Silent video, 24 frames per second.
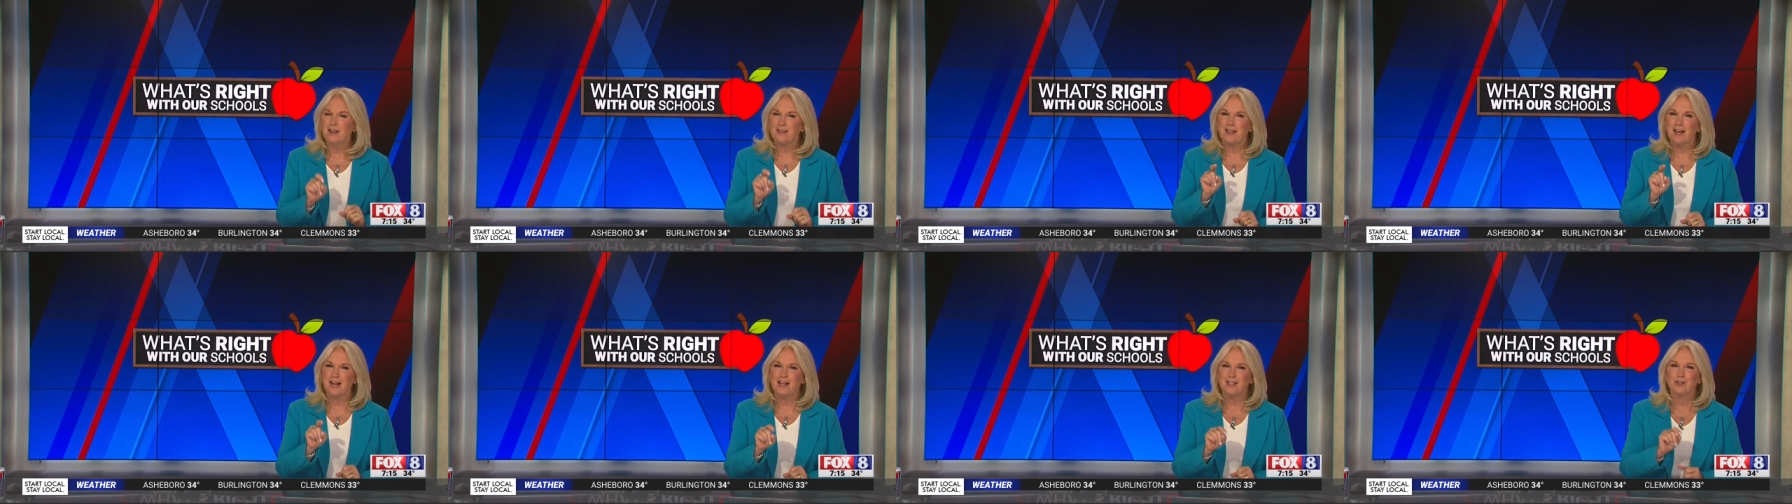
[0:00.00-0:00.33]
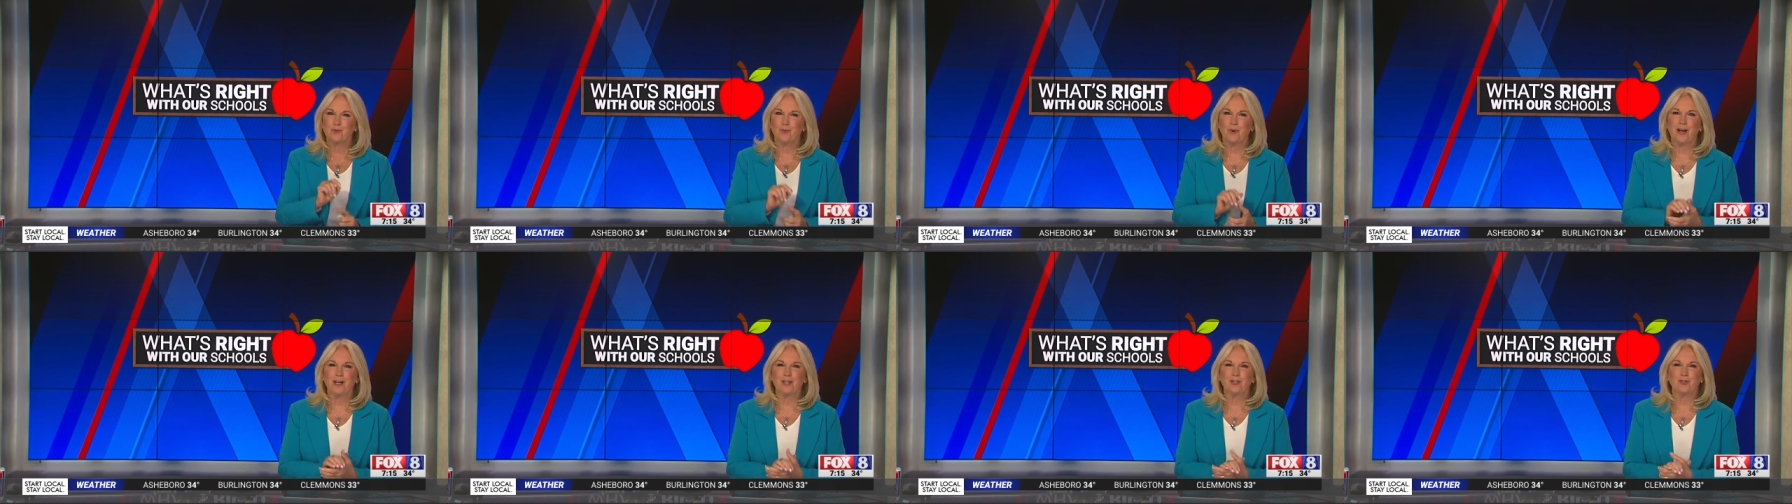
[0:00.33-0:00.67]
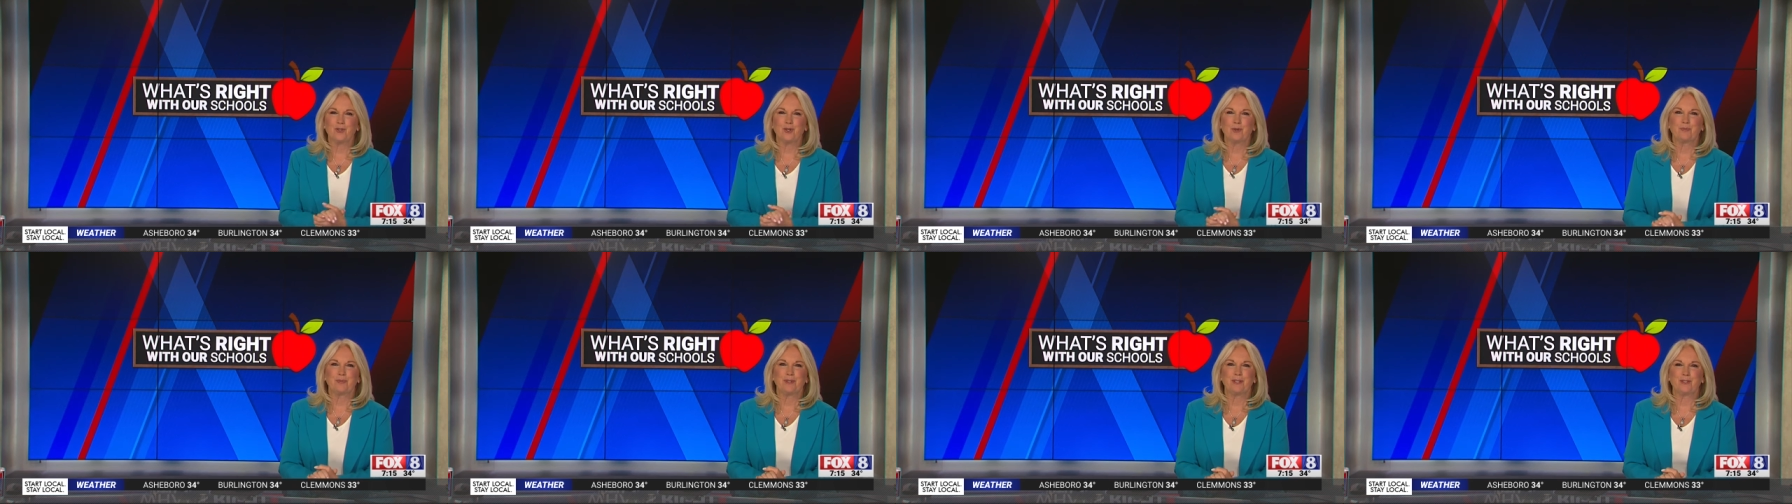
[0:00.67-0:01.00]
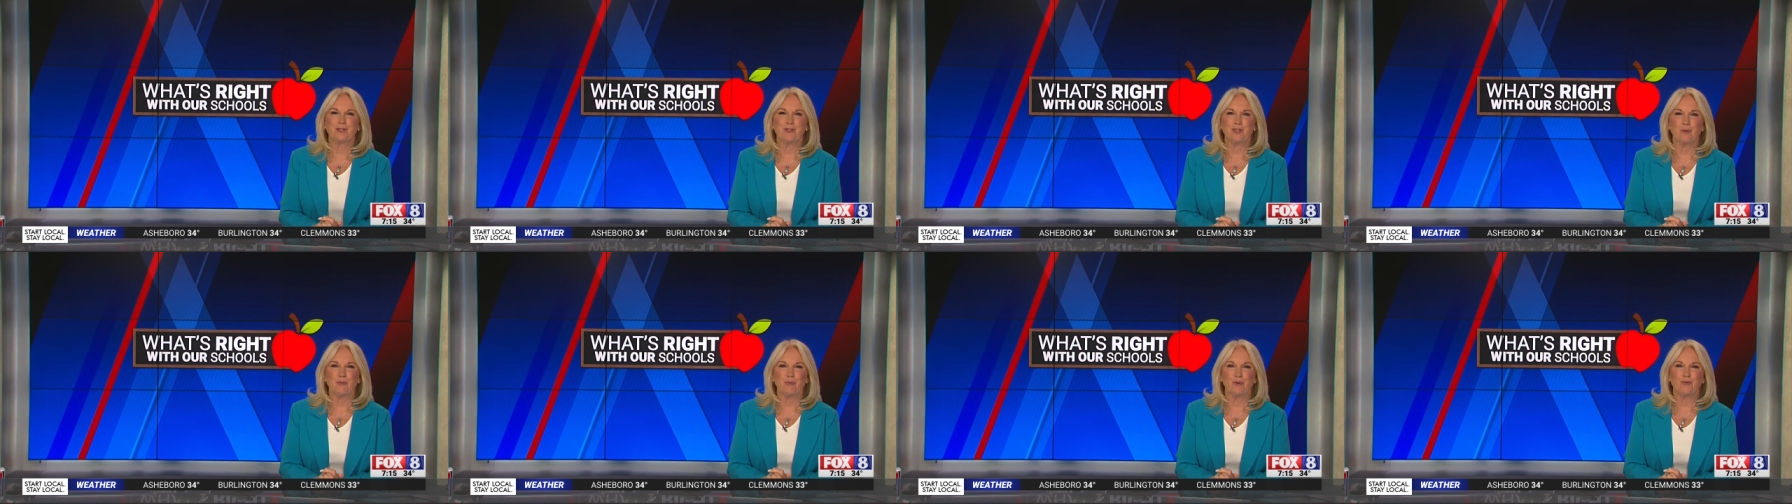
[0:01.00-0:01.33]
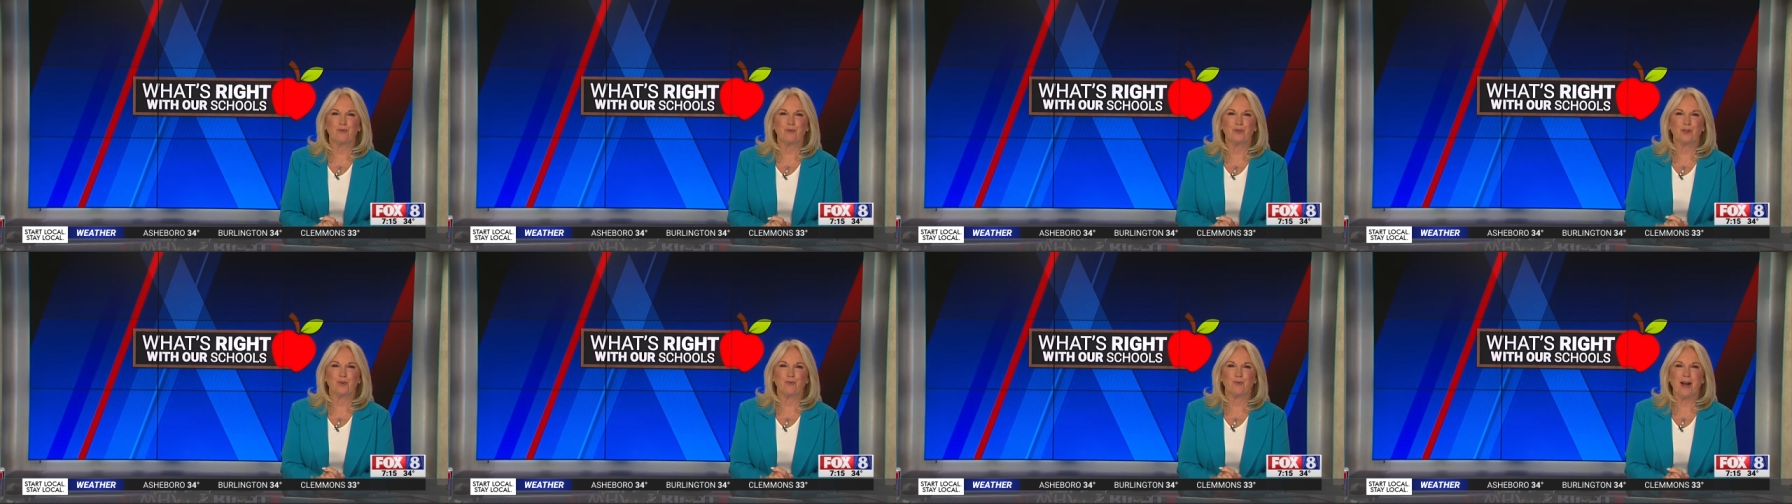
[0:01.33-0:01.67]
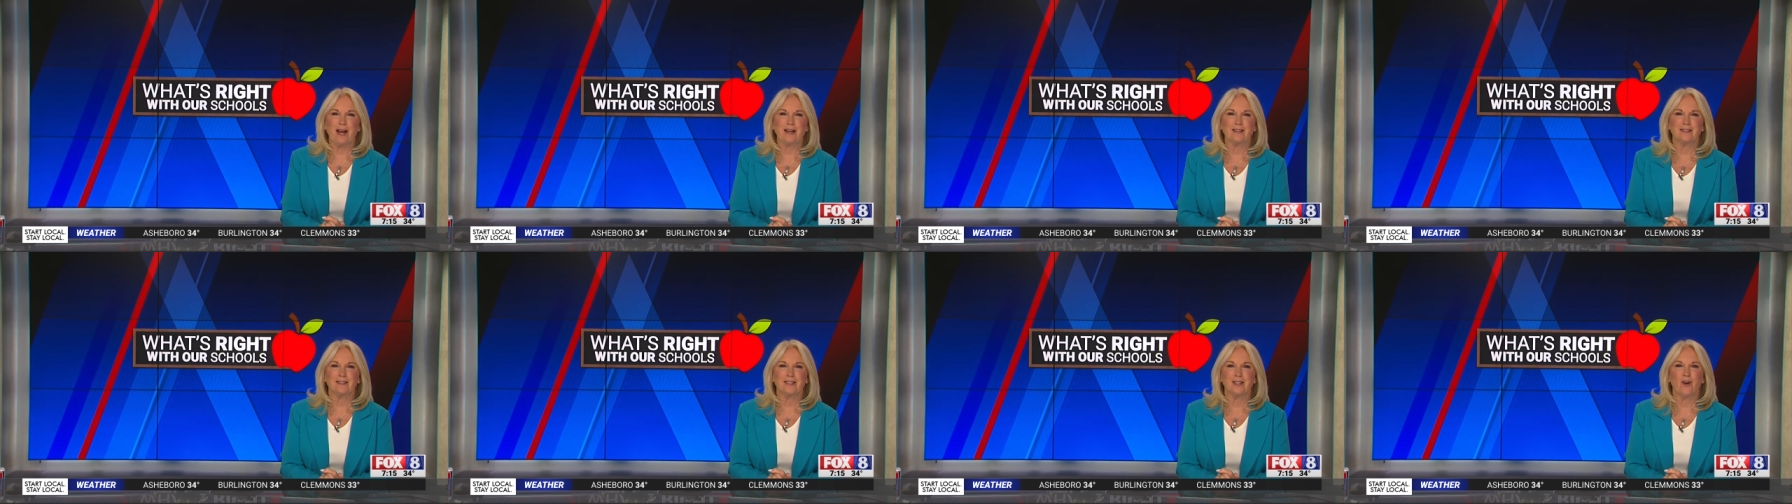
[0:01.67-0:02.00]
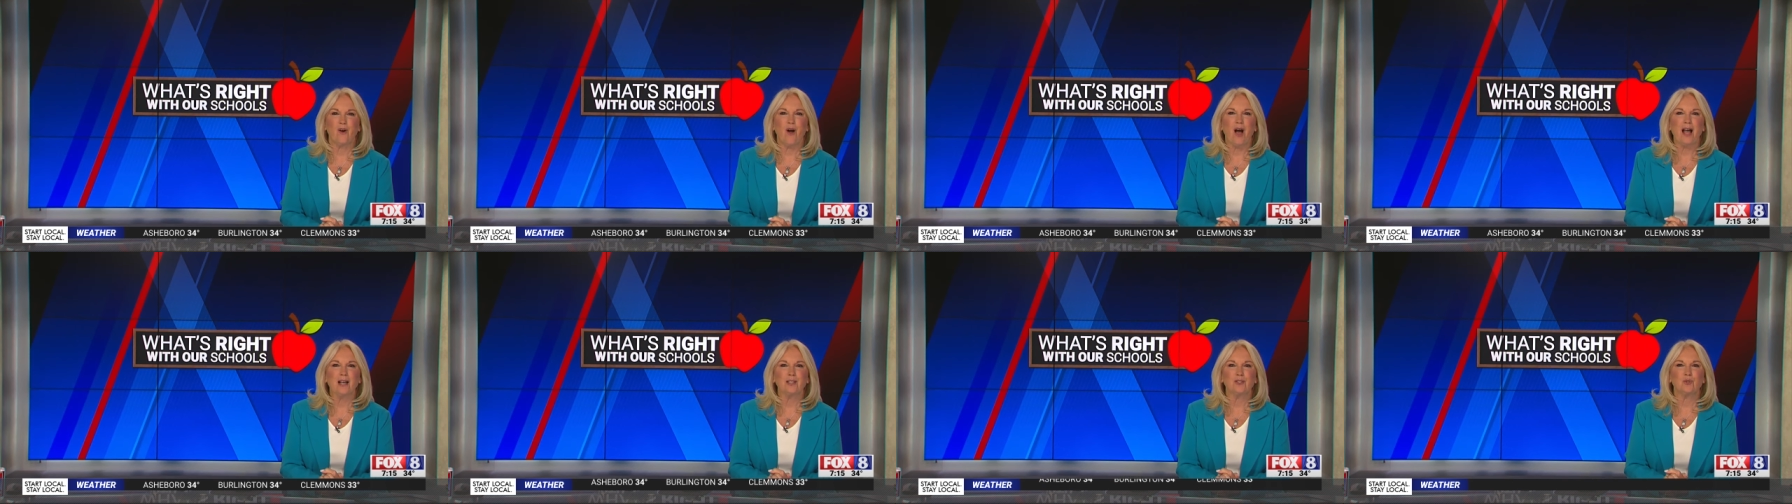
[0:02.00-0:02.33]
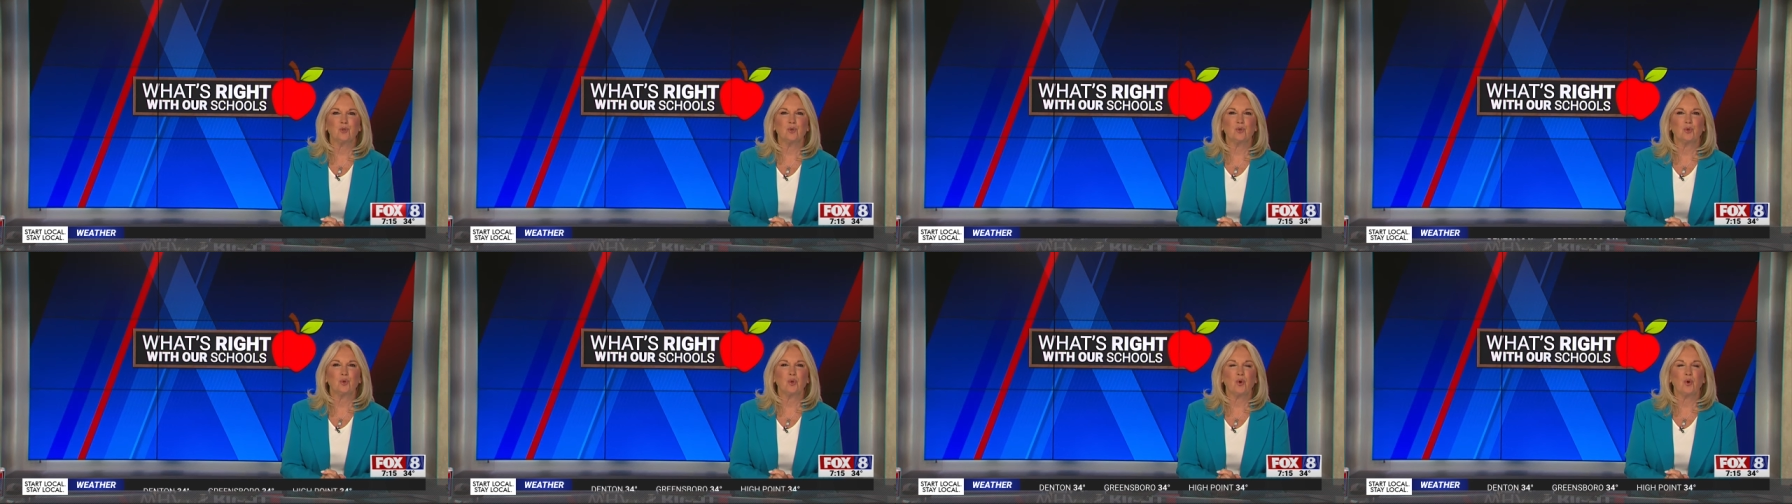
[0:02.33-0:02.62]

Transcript: That's why a trip this summer for the Ragsdale High School